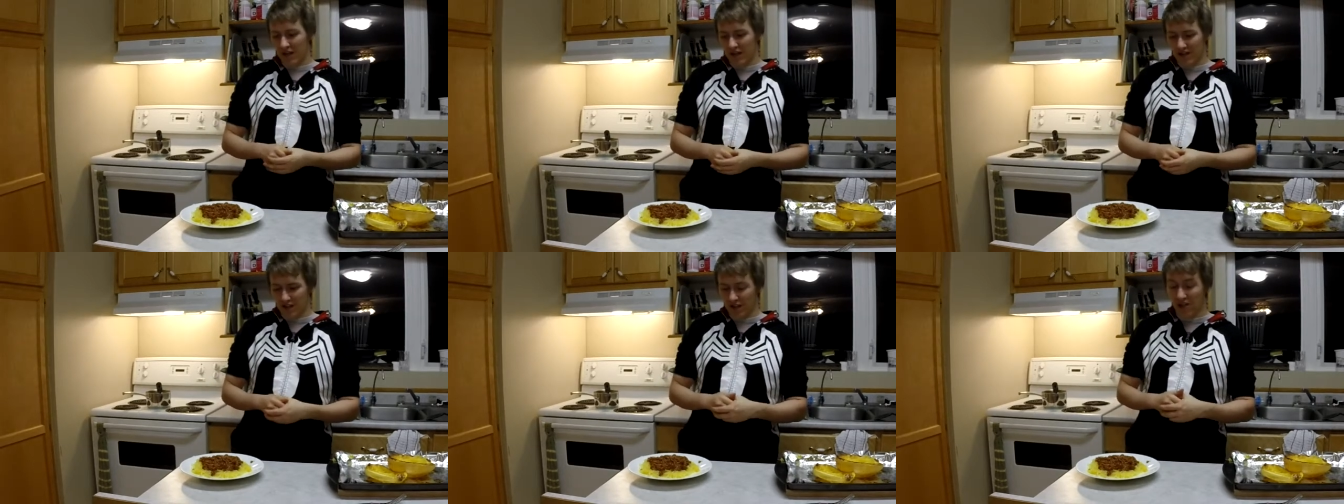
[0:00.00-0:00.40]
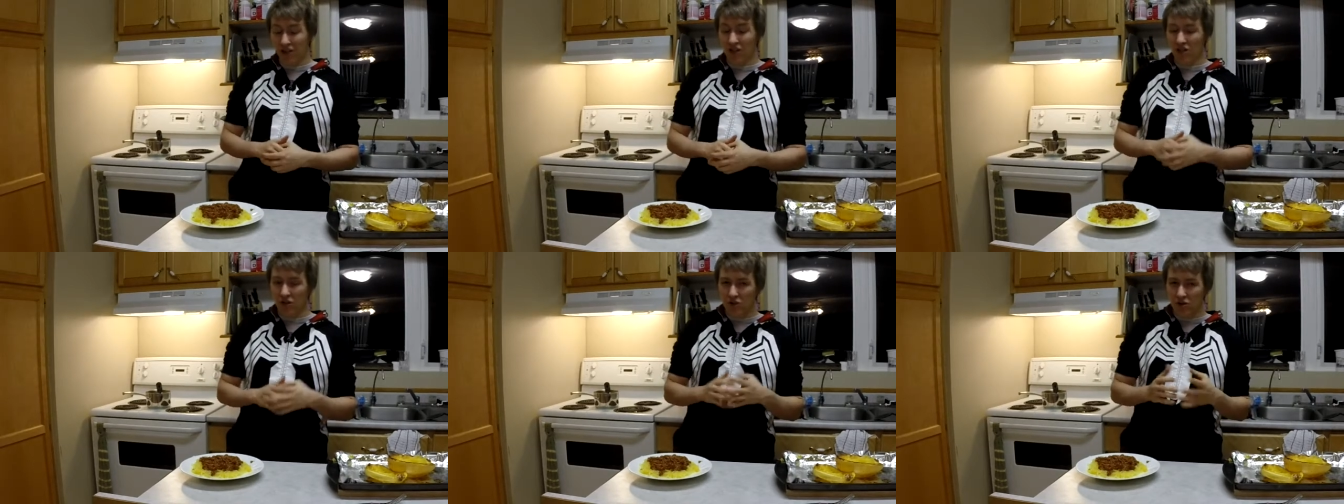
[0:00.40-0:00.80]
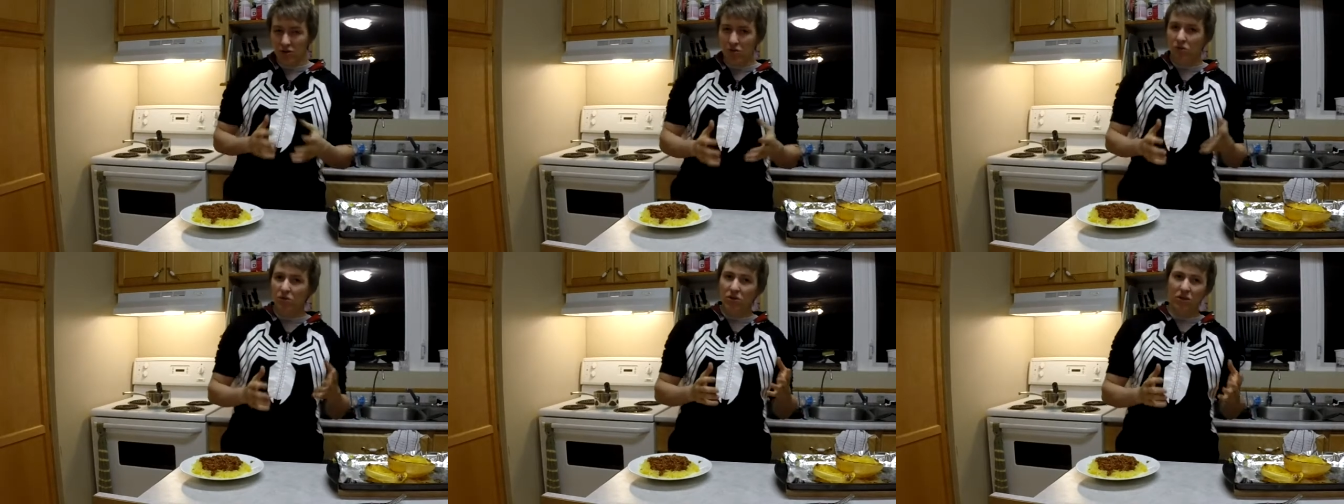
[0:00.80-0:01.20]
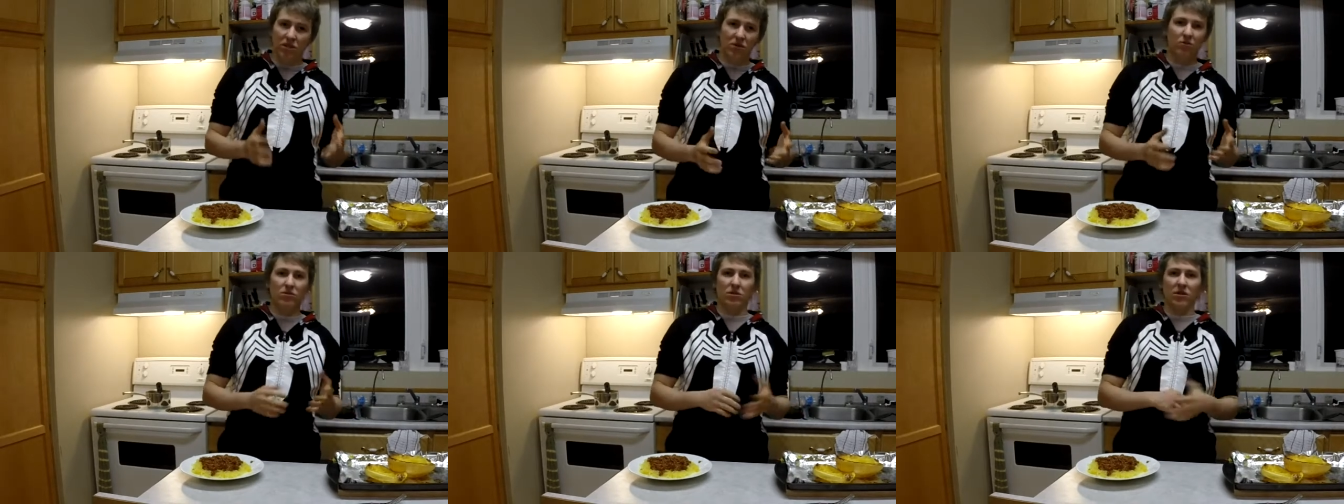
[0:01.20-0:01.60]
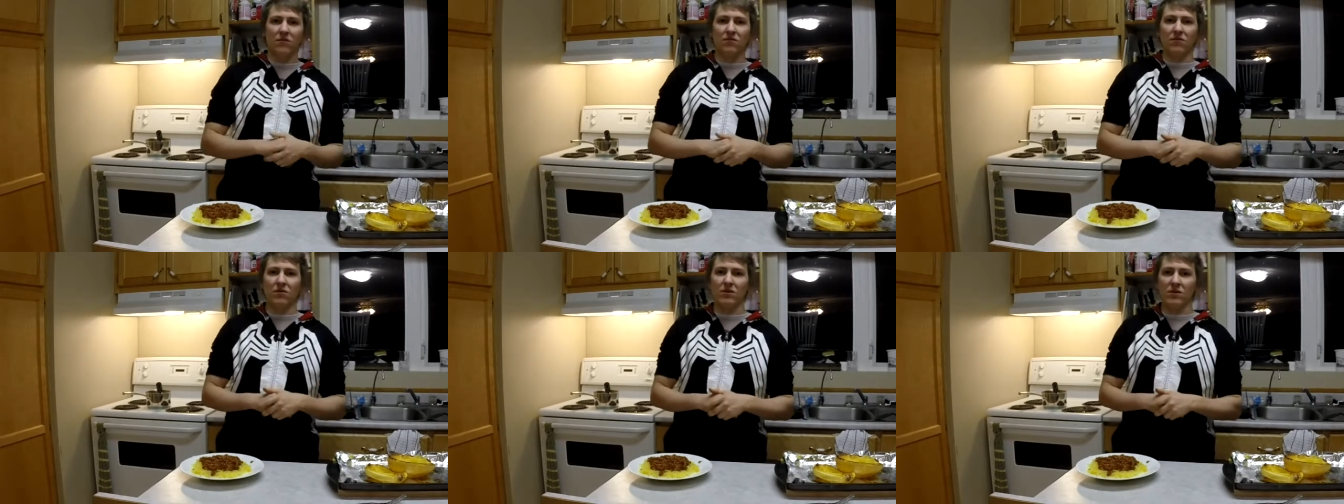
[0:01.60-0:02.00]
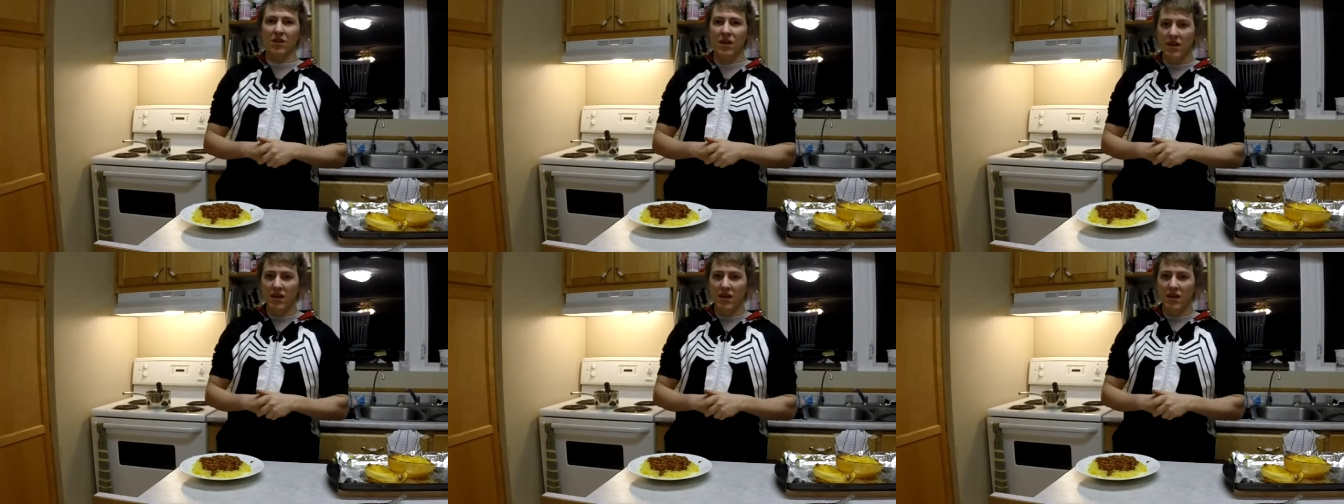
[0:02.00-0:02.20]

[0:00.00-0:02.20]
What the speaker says: that's a huge, huge difference.